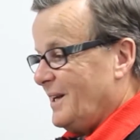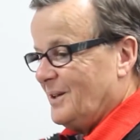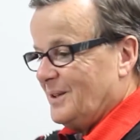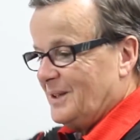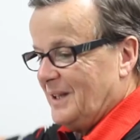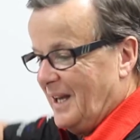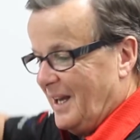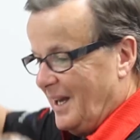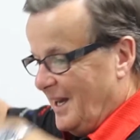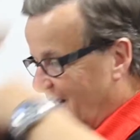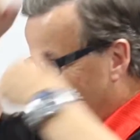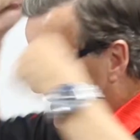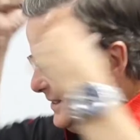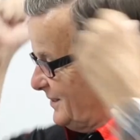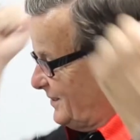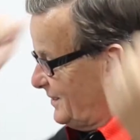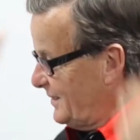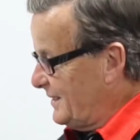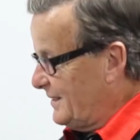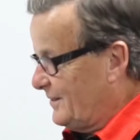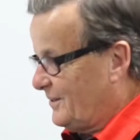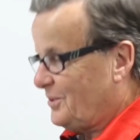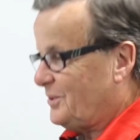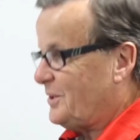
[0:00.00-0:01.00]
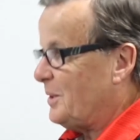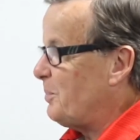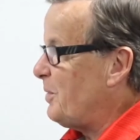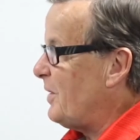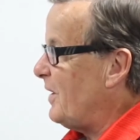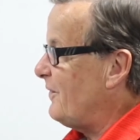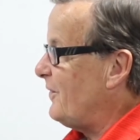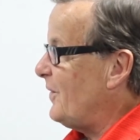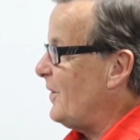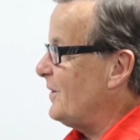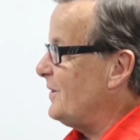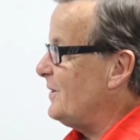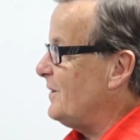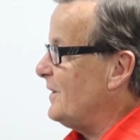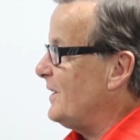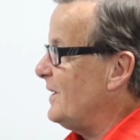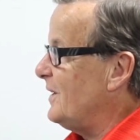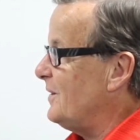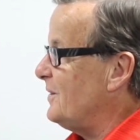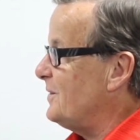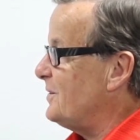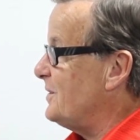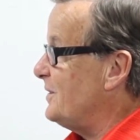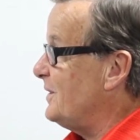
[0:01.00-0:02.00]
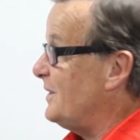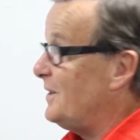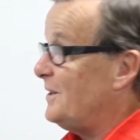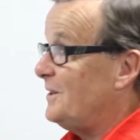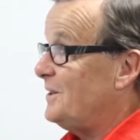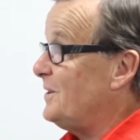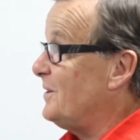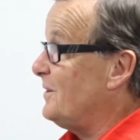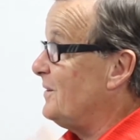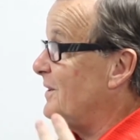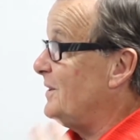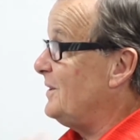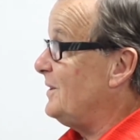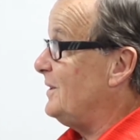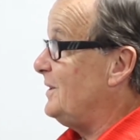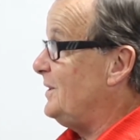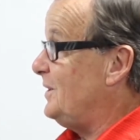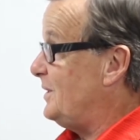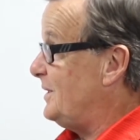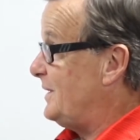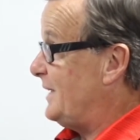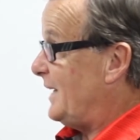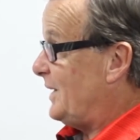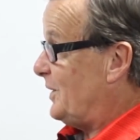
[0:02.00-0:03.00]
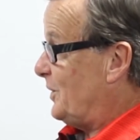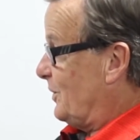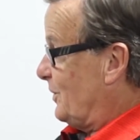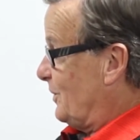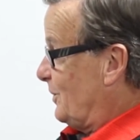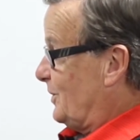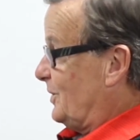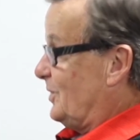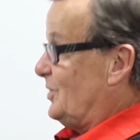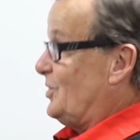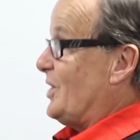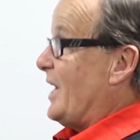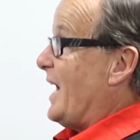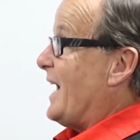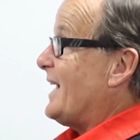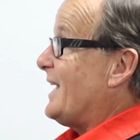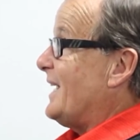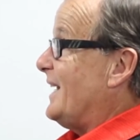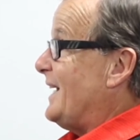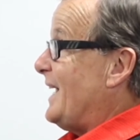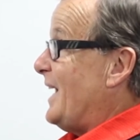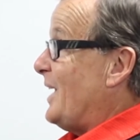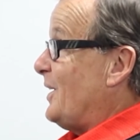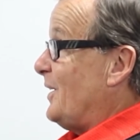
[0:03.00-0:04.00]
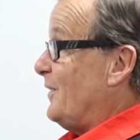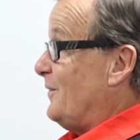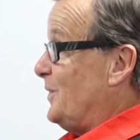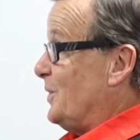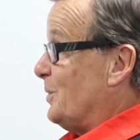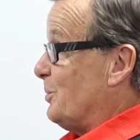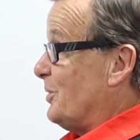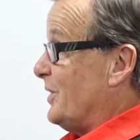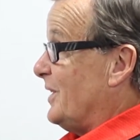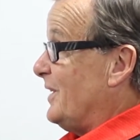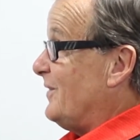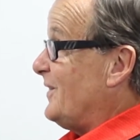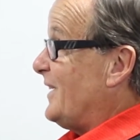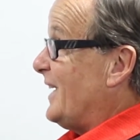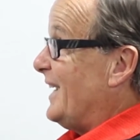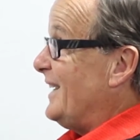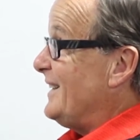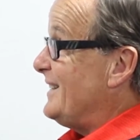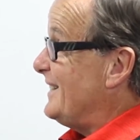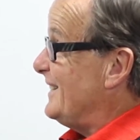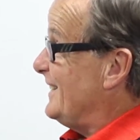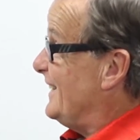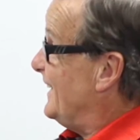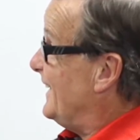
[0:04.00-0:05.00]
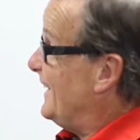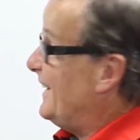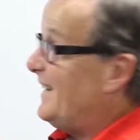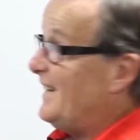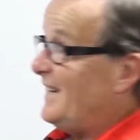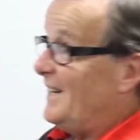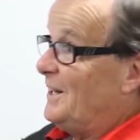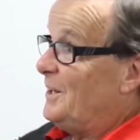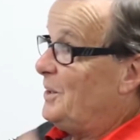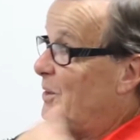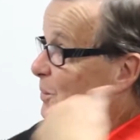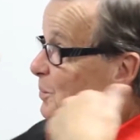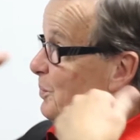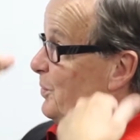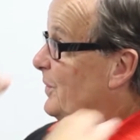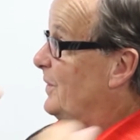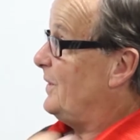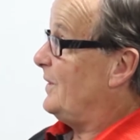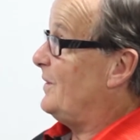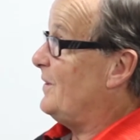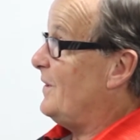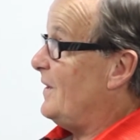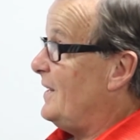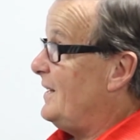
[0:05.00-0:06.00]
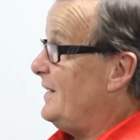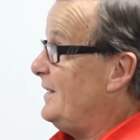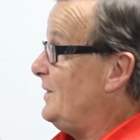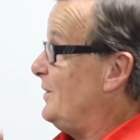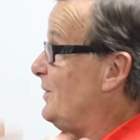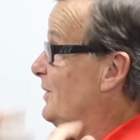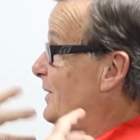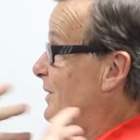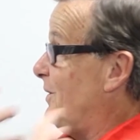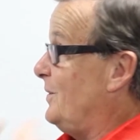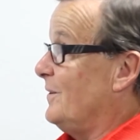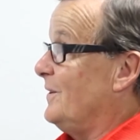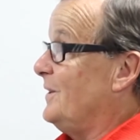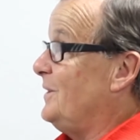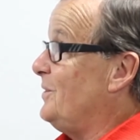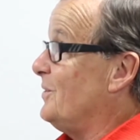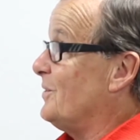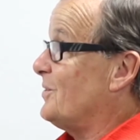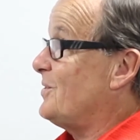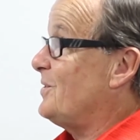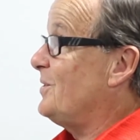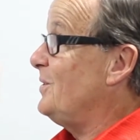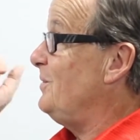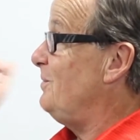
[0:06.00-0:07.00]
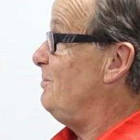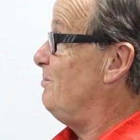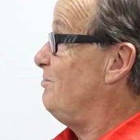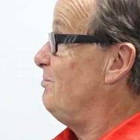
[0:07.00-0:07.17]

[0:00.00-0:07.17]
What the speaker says: and strip off all your gears, and there you're in. You take your jacket out of your briefcase, you put it on. You're in your suit.